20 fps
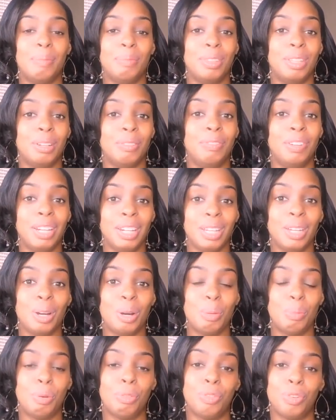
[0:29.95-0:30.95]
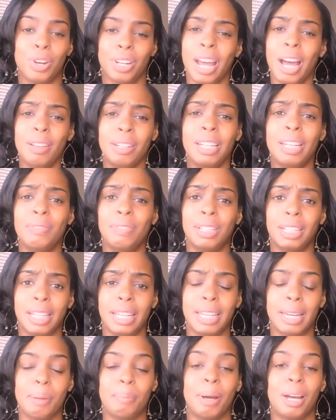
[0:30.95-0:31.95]
the video before, and I'll leave a
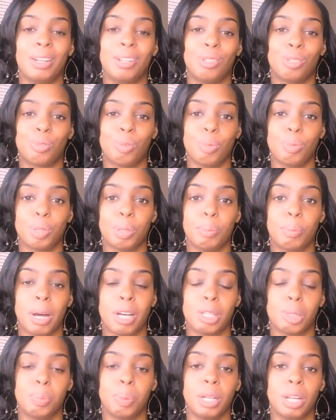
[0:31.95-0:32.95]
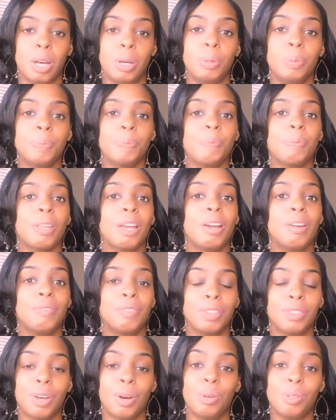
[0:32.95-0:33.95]
link in my description box below
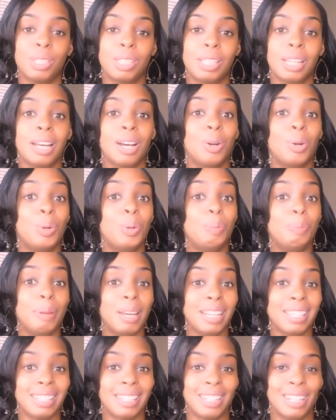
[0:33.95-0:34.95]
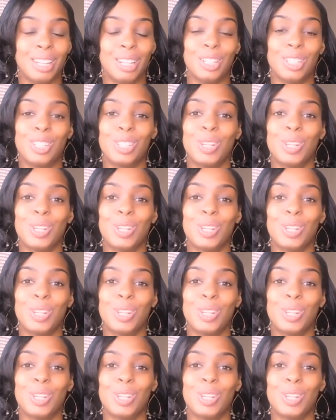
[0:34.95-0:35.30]
for those who missed it.